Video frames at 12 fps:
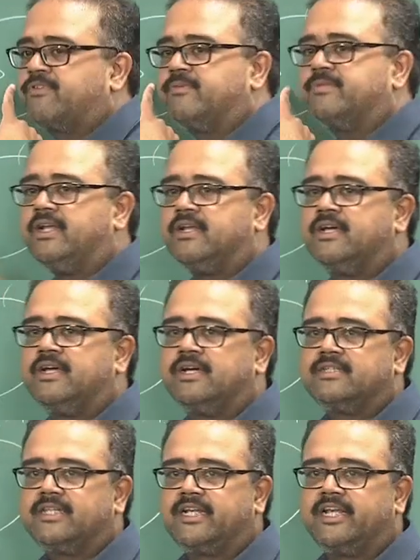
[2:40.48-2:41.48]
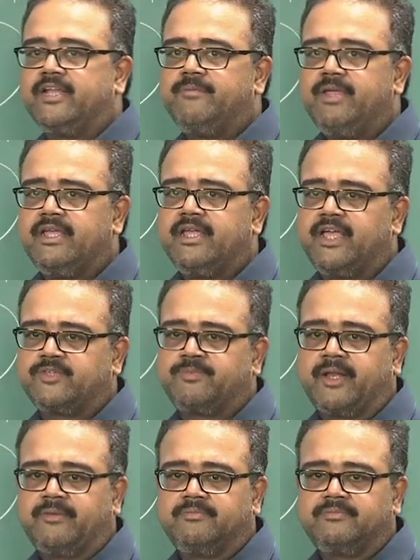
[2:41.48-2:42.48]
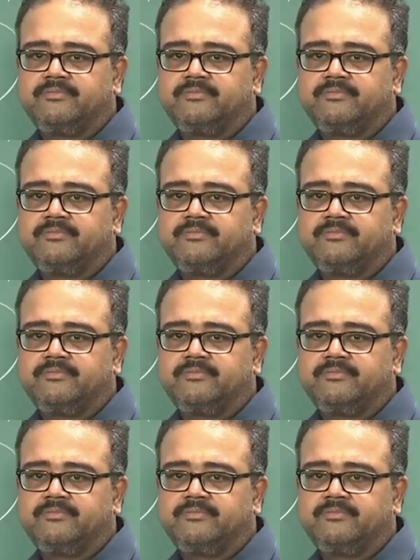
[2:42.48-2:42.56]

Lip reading: from that will give me S prime,